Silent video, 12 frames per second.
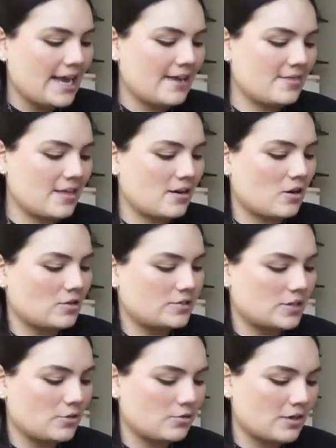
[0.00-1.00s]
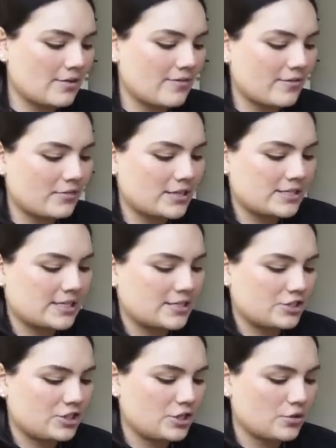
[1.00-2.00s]
And then also lovevery
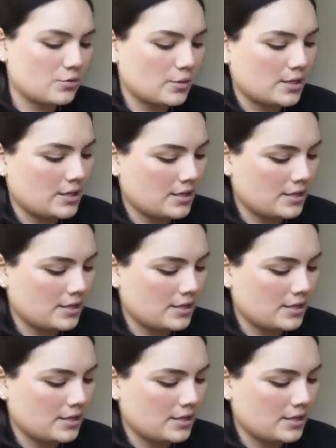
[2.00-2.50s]
sends you